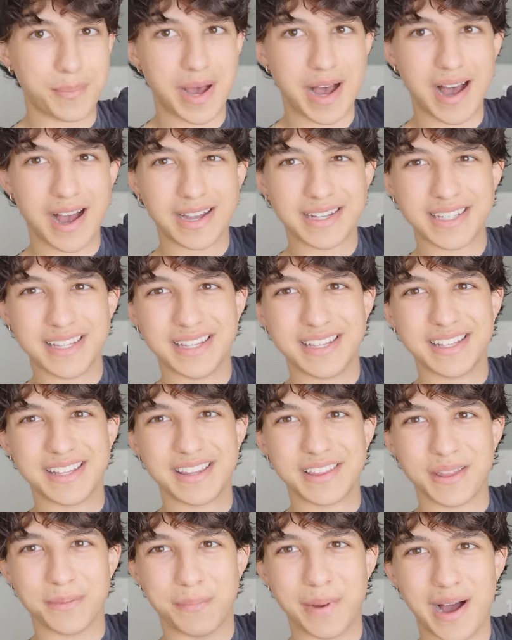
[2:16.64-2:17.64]
pocket,
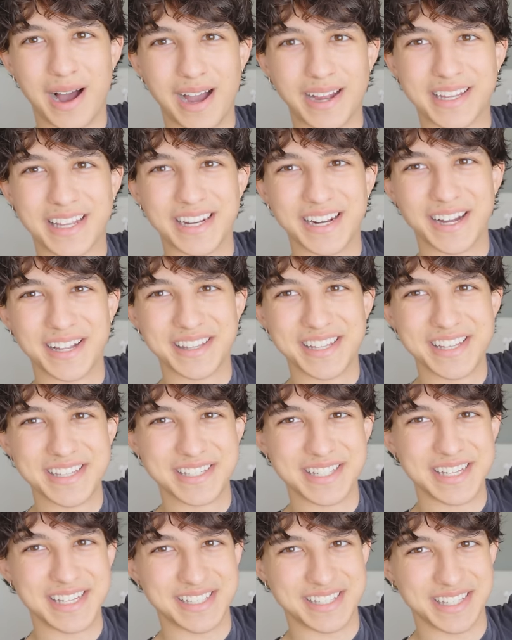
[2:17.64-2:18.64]
the pocket on
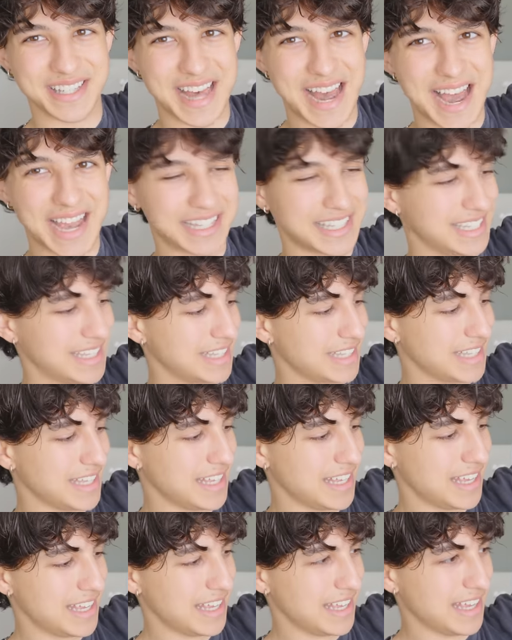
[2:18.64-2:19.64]
this is lacking.
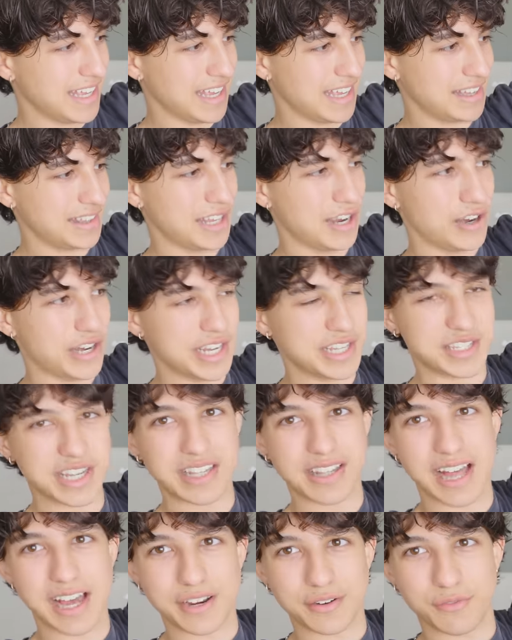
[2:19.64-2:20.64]
There is
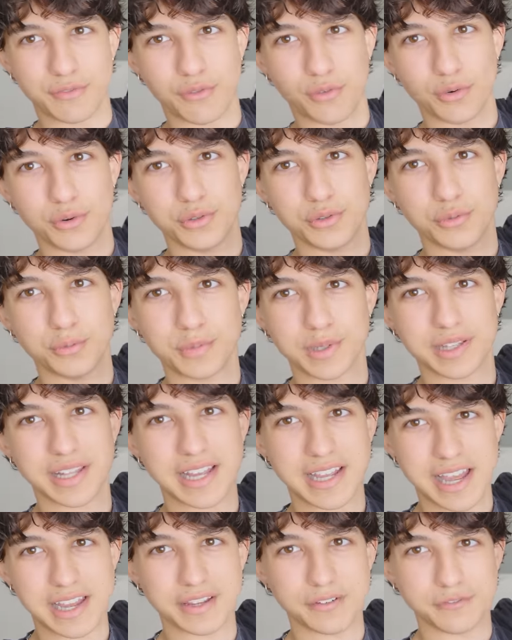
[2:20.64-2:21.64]
a lot of room,
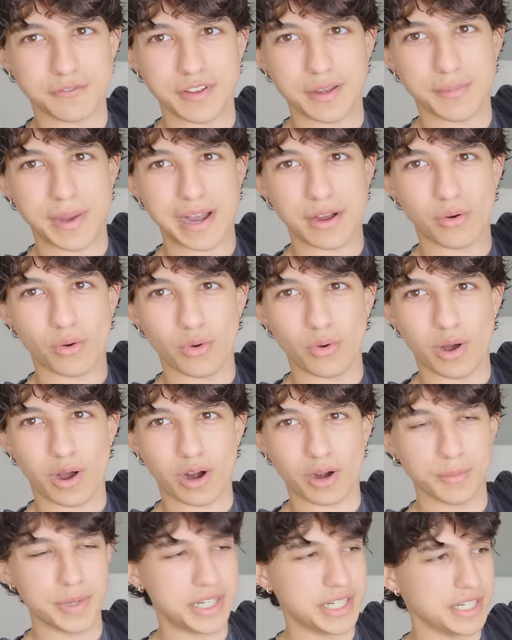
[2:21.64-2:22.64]
like I can fit my whole
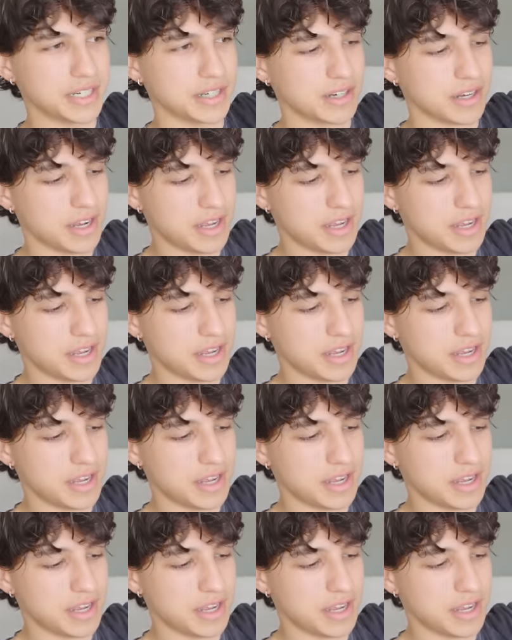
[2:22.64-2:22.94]
arm in here,